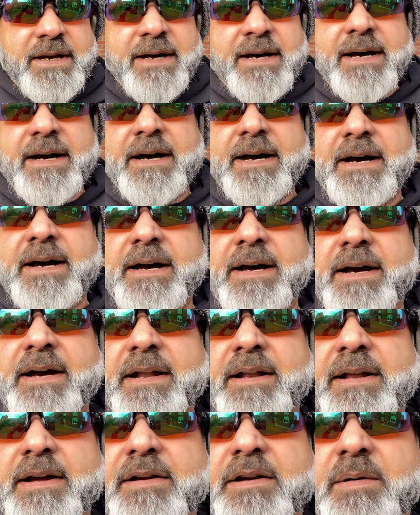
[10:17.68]

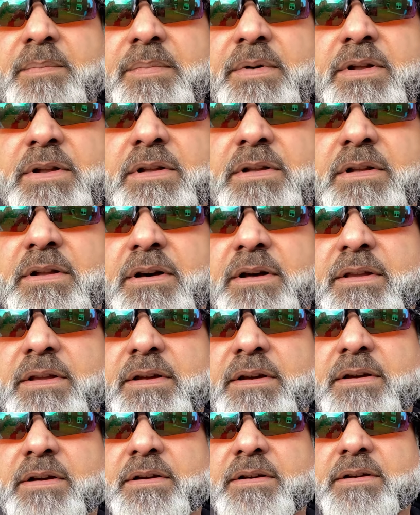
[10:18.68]
uh, and a couple
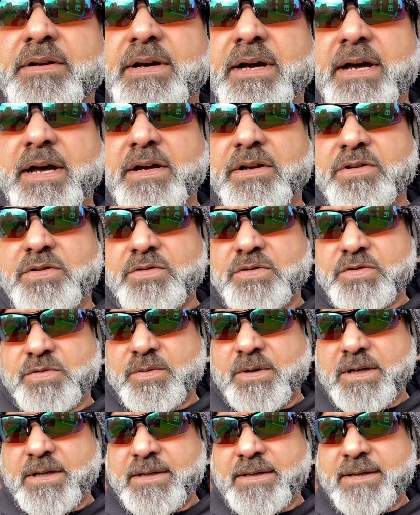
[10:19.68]
other kohaku as
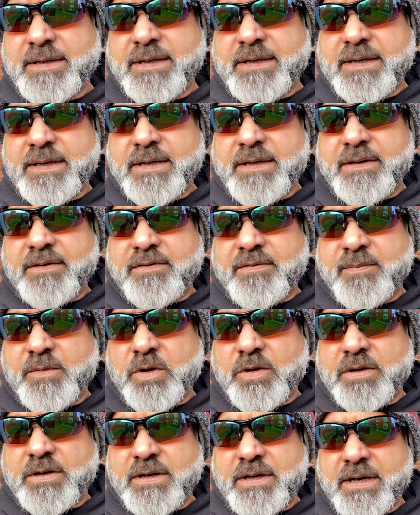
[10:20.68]
well,
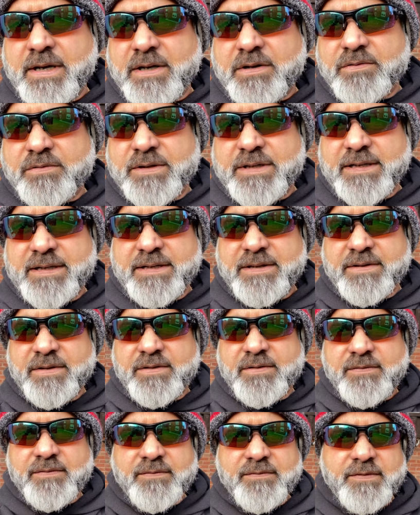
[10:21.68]
small kohaku.
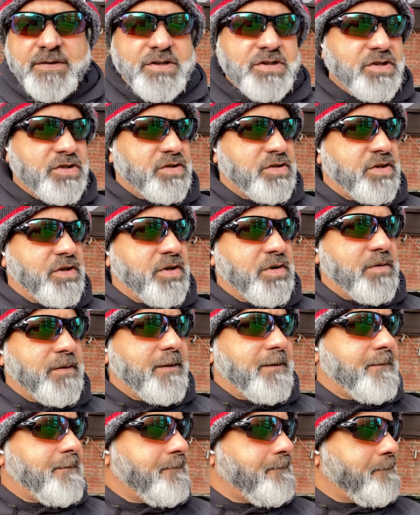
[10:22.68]
Dylan's fish is
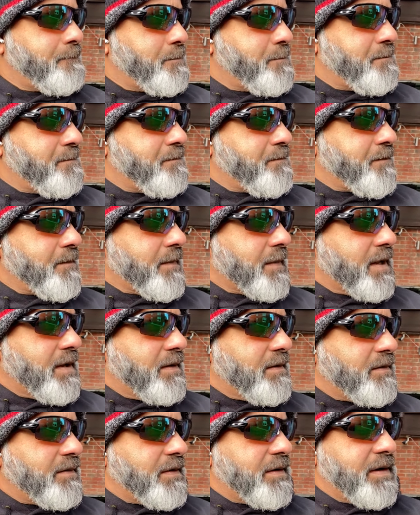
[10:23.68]
going.
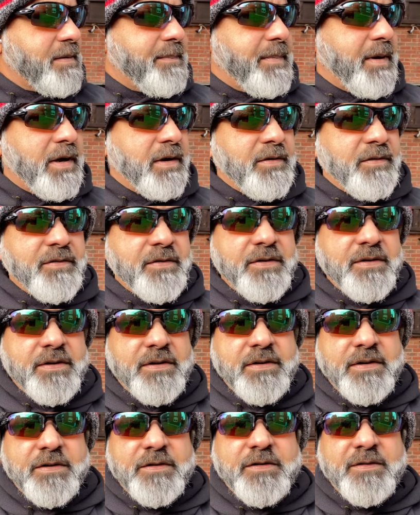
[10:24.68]
So the pond's going to
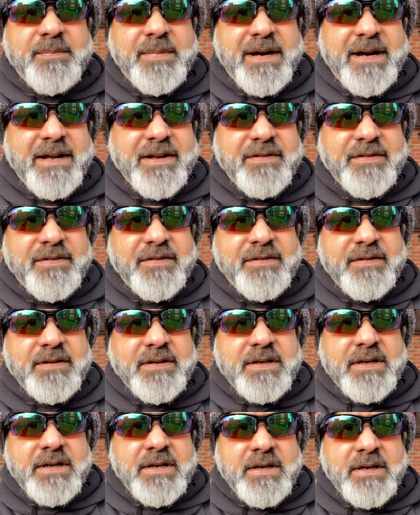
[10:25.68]
look sparse.
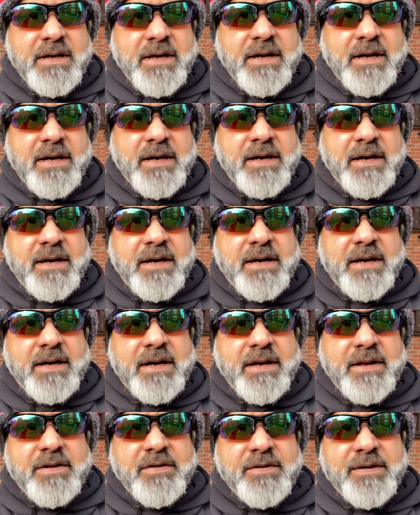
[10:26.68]
Uh,
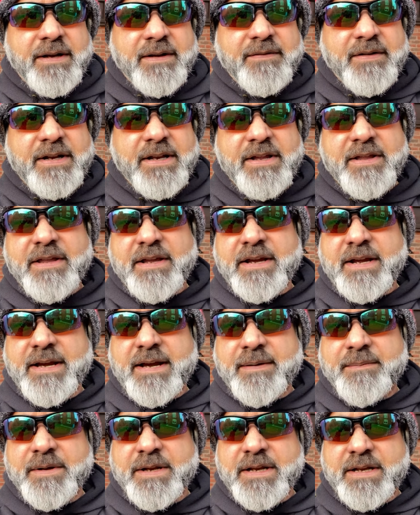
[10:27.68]
I don't have anything
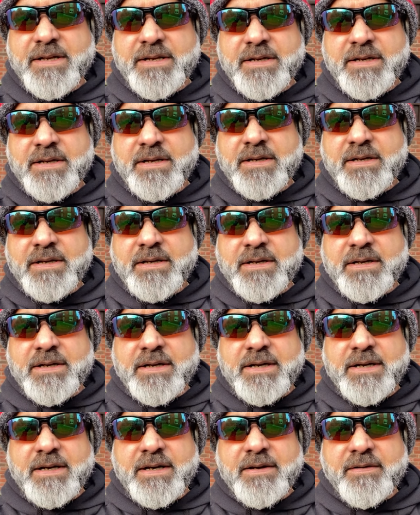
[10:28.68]
coming in.
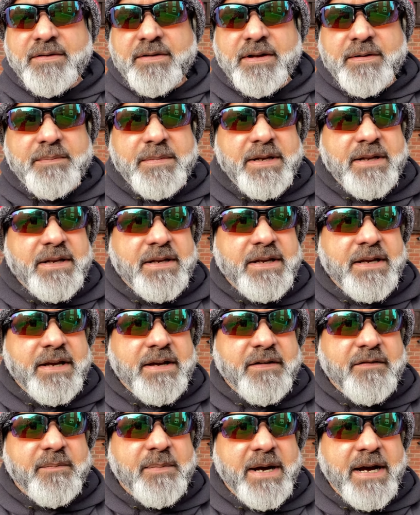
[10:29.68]
Uh, it's not been the
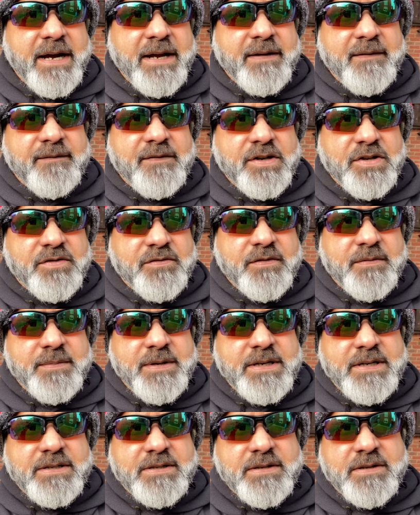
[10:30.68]
year of buying fish for
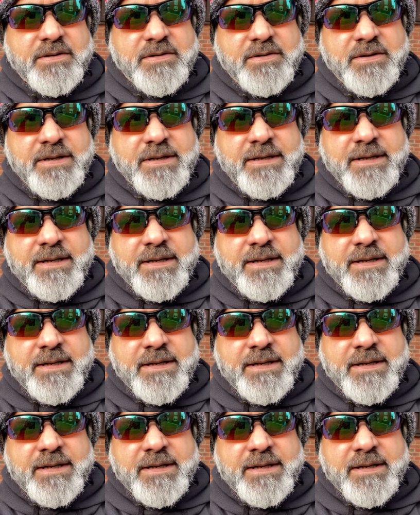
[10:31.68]
me, so